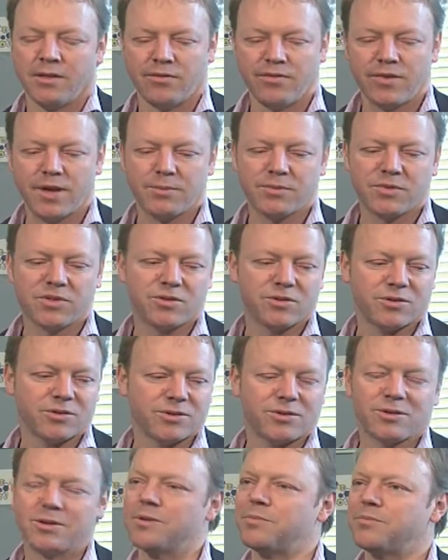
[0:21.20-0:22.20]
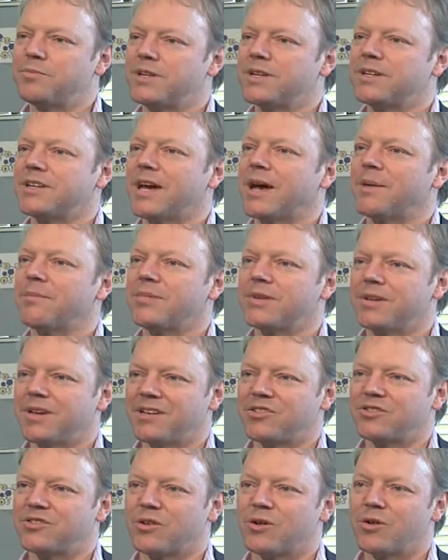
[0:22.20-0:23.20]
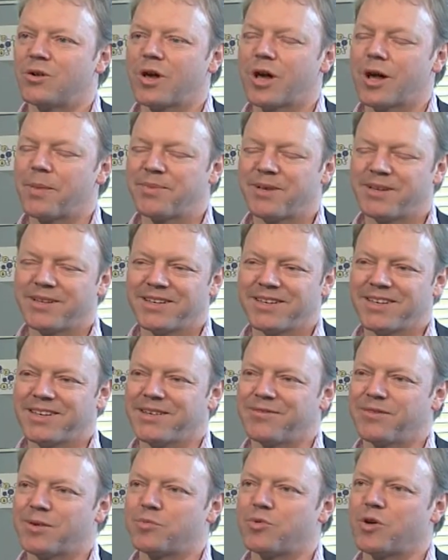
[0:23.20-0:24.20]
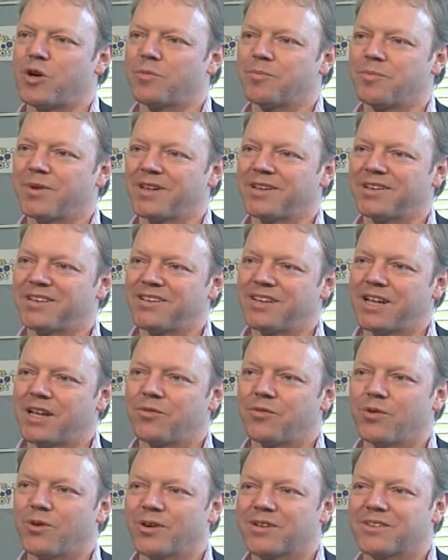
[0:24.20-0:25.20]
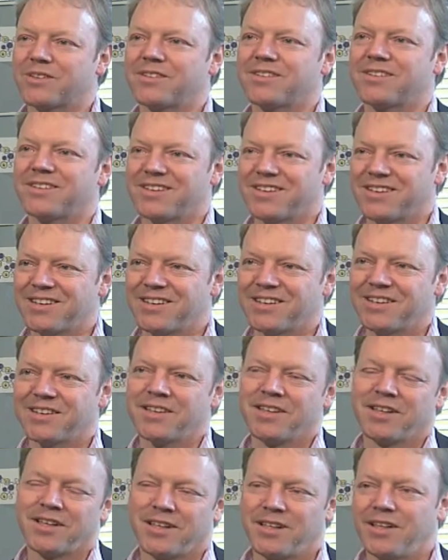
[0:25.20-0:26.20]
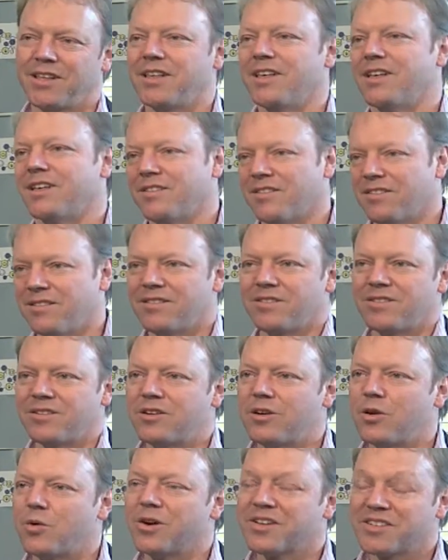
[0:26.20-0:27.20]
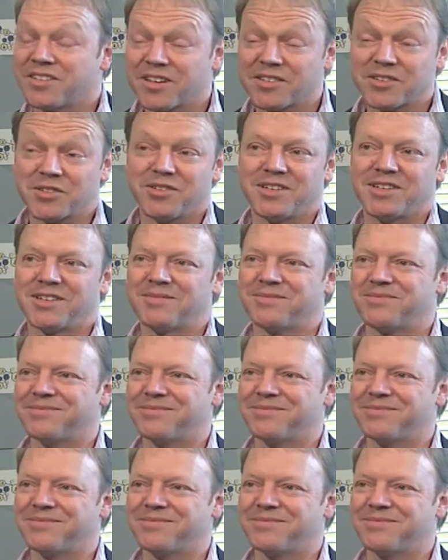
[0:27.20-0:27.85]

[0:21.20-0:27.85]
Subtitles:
them to build up and roll up the broadband networks in Lower Saxony.